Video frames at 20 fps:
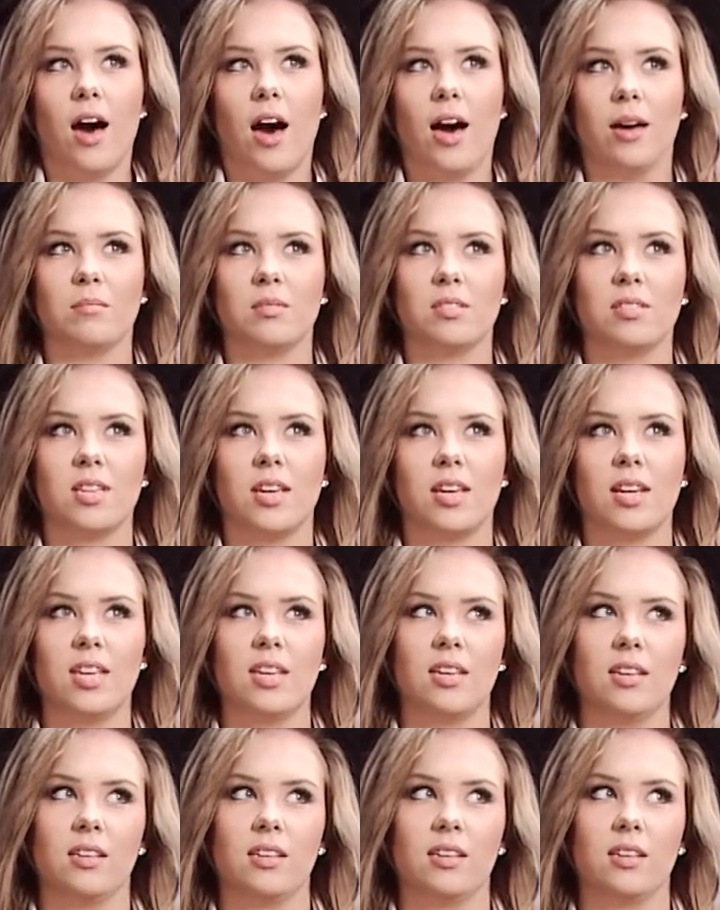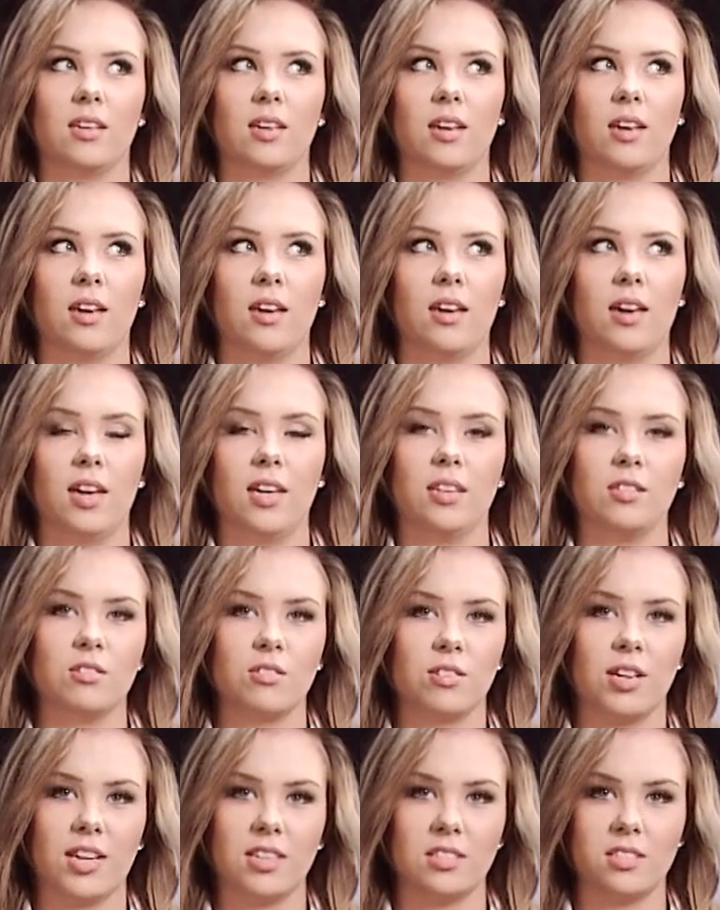I'm studying uh,
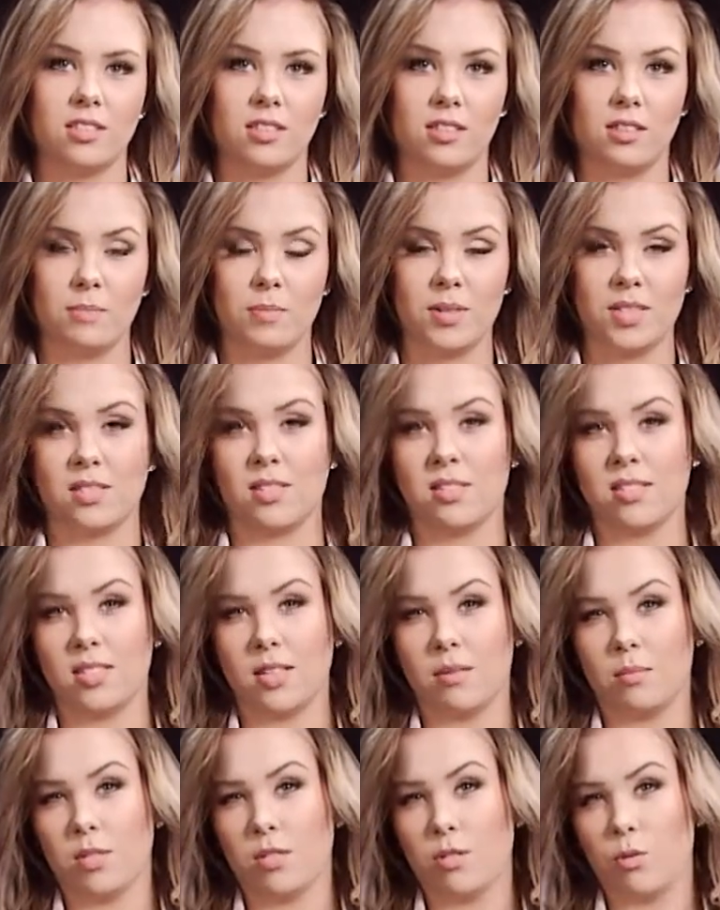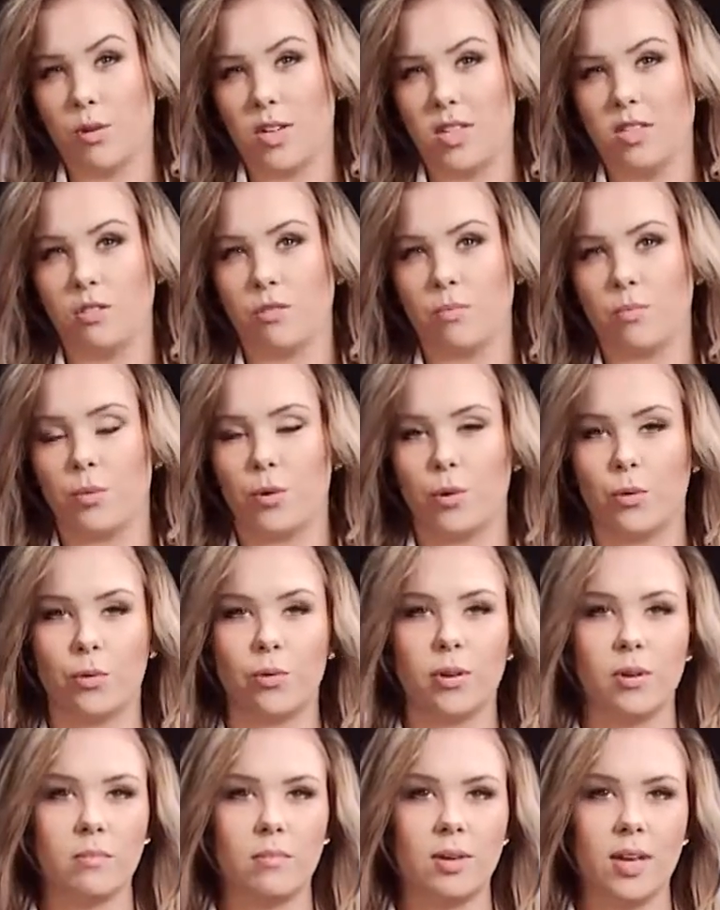International Business Administration
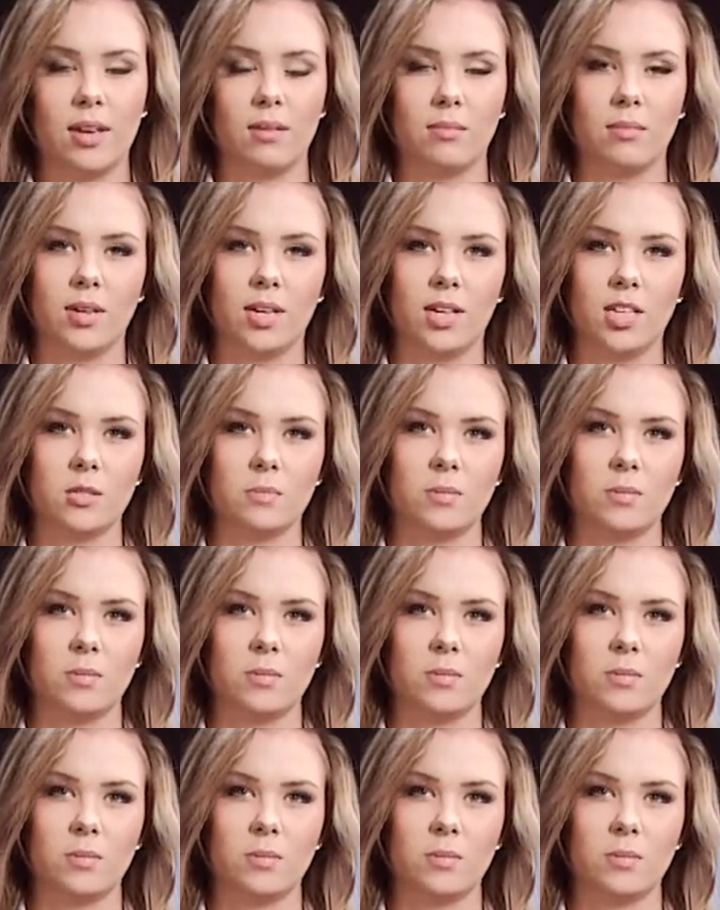program and my